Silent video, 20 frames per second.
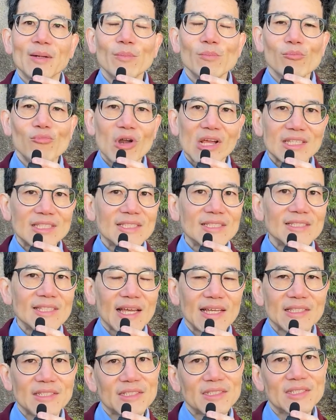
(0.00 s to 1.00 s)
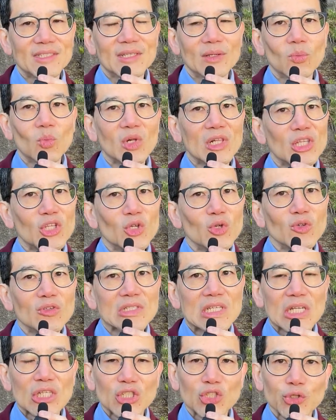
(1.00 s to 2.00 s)
Present tense, we'll use
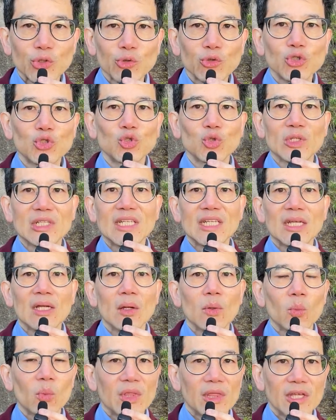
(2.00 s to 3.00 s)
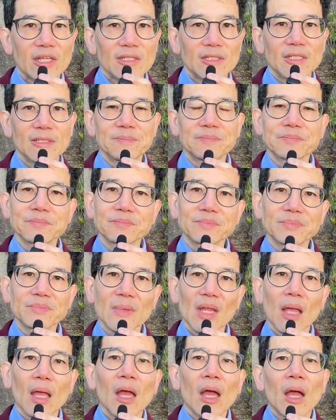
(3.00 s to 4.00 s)
usually with it.
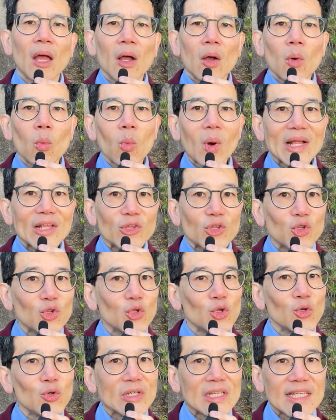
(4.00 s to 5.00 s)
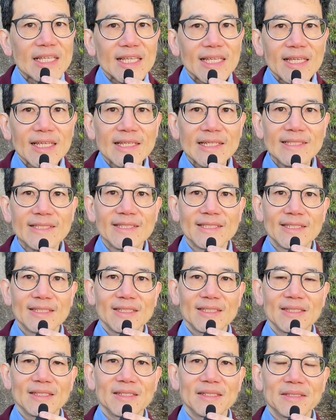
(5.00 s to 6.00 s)
What do you eat?
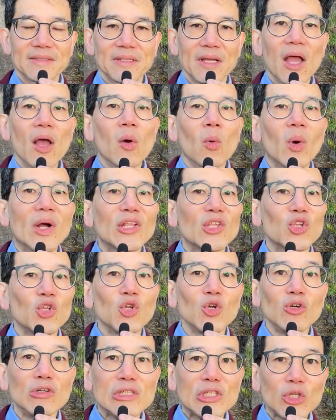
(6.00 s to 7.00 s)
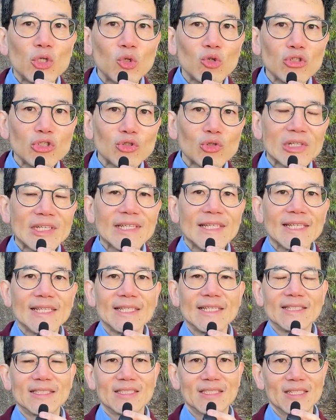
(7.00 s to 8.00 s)
What do you usually
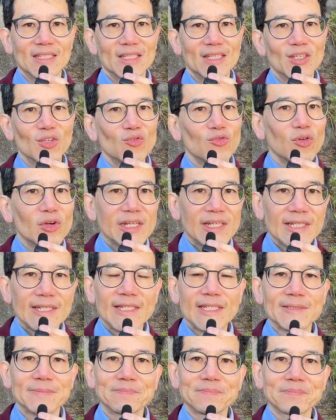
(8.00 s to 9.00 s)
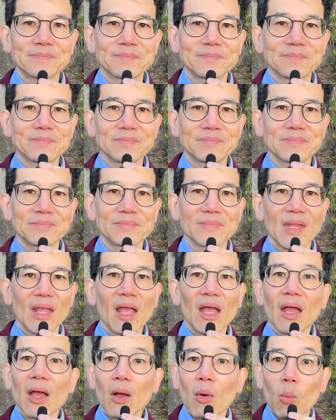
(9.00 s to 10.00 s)
eat for dinner?
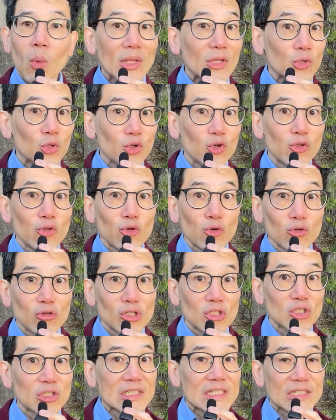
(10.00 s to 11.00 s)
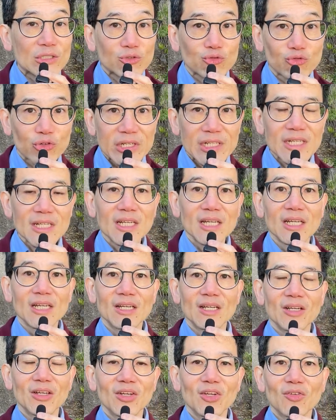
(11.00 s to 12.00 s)
What do you usually drink
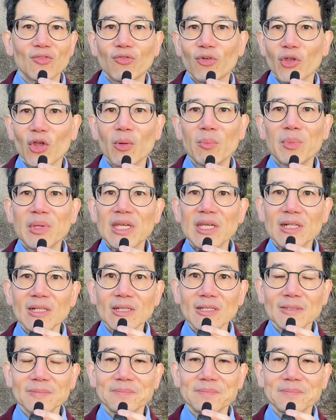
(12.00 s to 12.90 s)
for your meal?